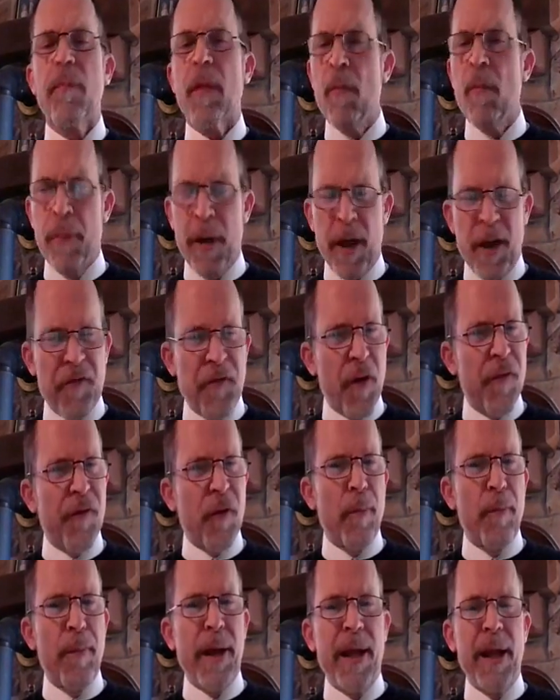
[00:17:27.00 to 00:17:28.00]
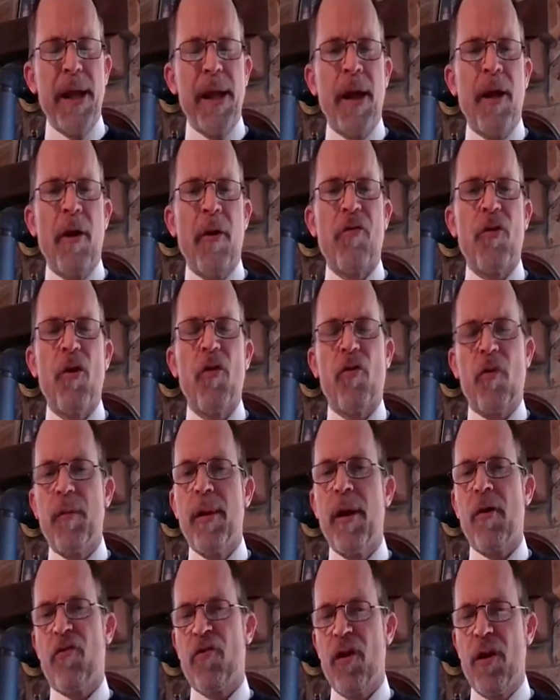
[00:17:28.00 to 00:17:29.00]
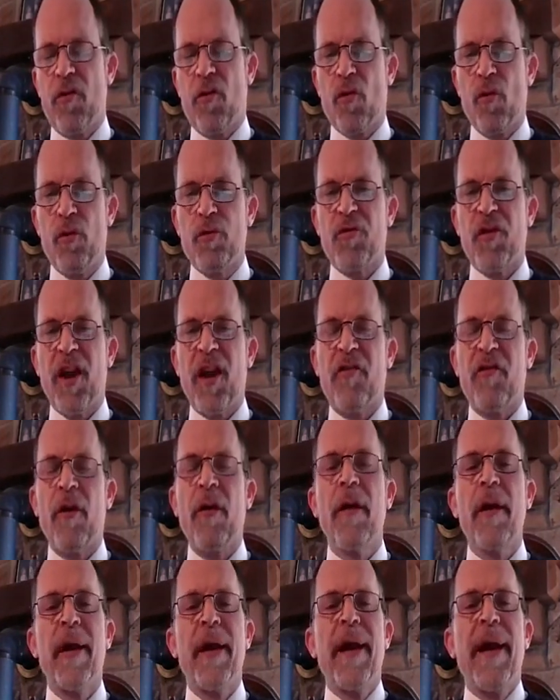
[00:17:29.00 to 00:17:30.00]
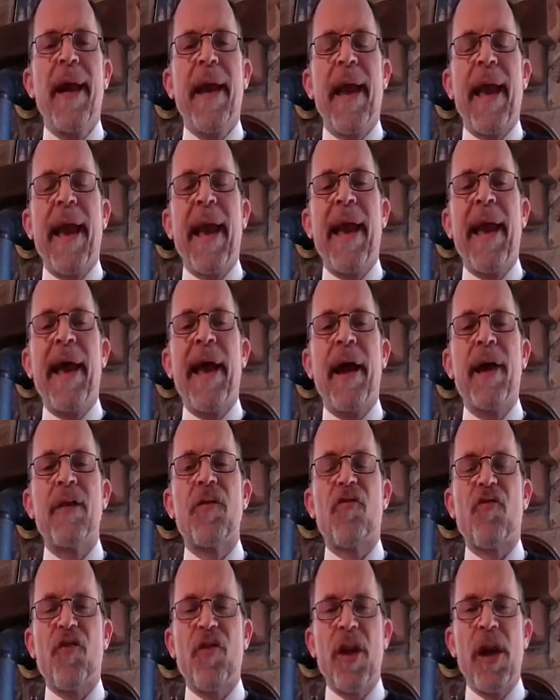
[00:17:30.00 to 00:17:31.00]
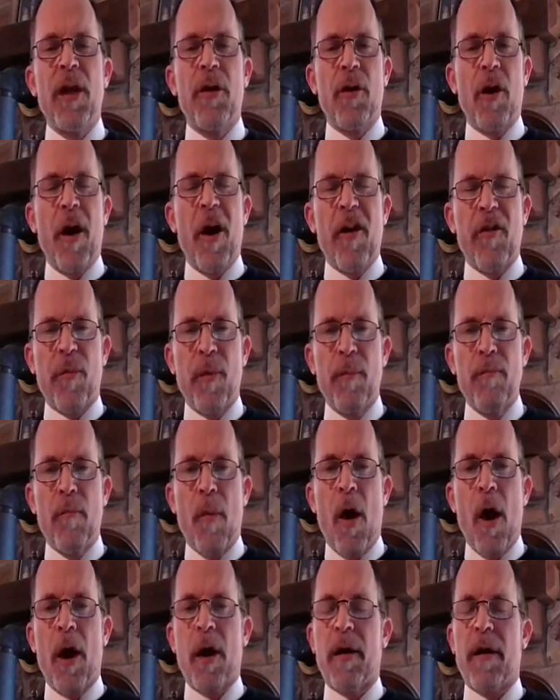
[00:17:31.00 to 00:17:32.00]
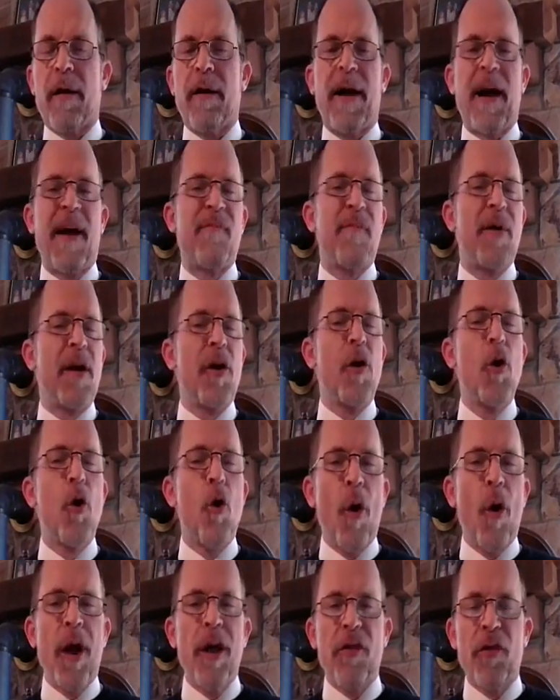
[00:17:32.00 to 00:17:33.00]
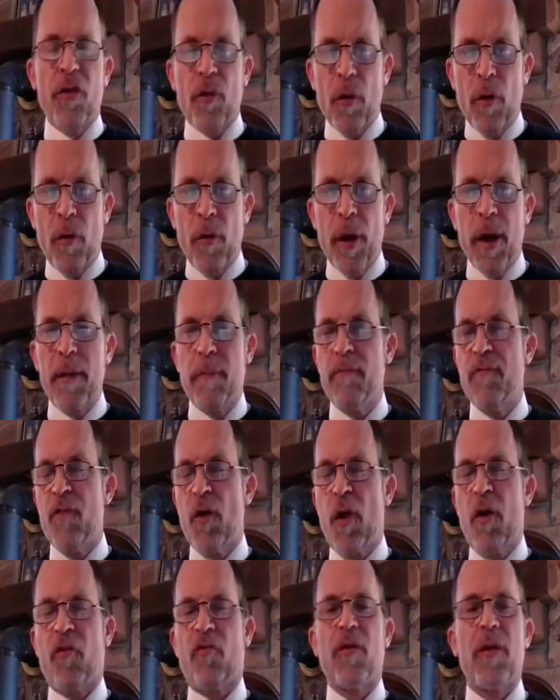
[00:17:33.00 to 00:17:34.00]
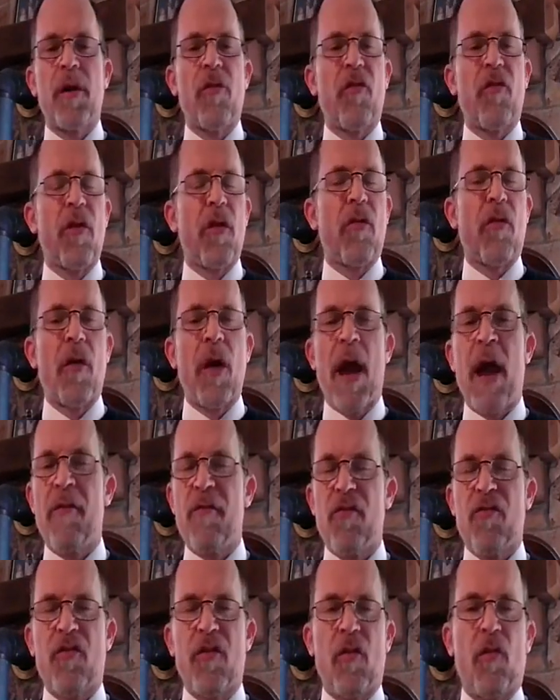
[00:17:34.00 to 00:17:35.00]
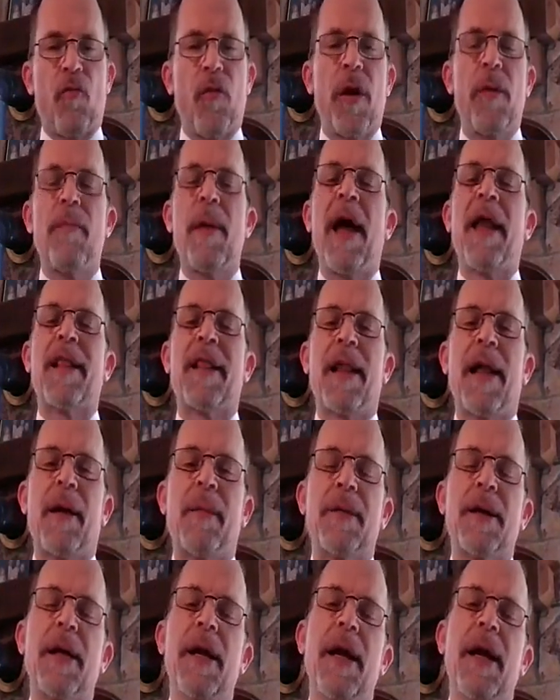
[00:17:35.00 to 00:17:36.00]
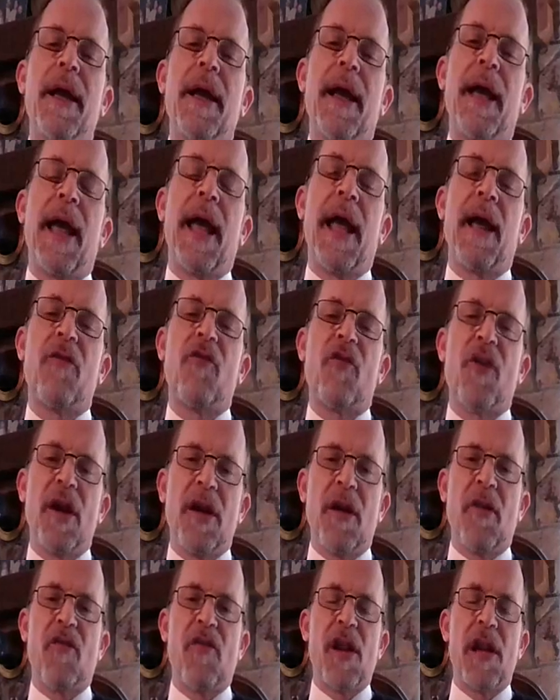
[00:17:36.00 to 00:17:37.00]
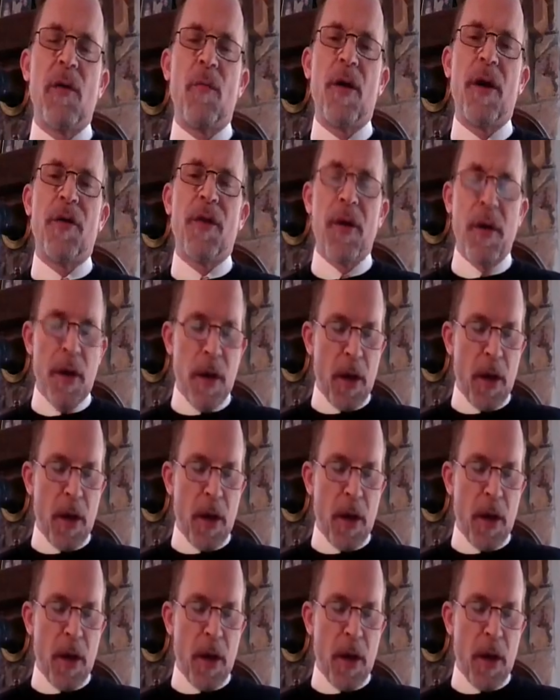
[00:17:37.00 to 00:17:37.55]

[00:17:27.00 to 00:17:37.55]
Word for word: been a friend for many years, used to be her Sunday school teacher, and she and her husband Mark have been going through it virtually ever since we met them. And Cindy's dealing with